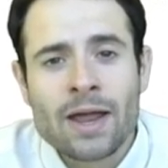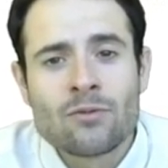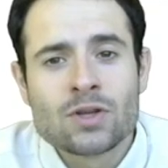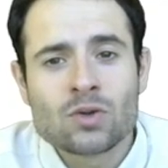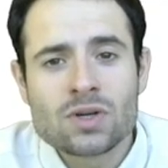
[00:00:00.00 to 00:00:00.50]

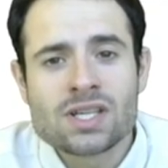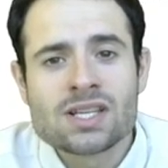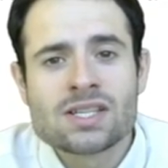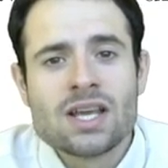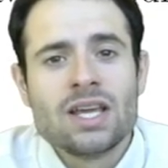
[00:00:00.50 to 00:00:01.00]
and
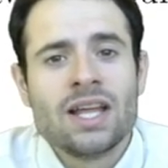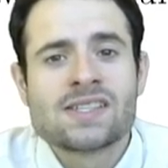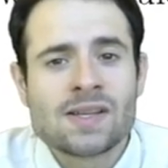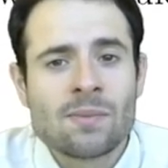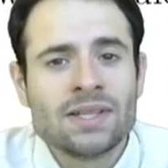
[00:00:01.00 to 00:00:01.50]
resources in
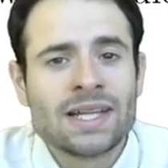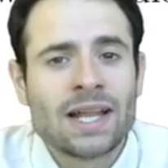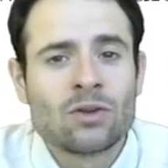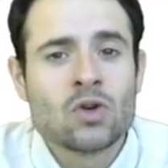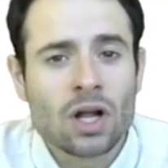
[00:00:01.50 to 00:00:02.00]
something that
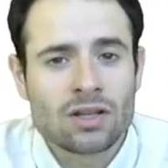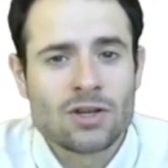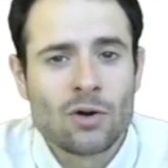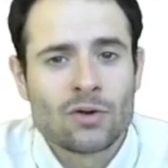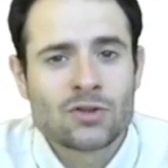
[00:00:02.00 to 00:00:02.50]
I do not know,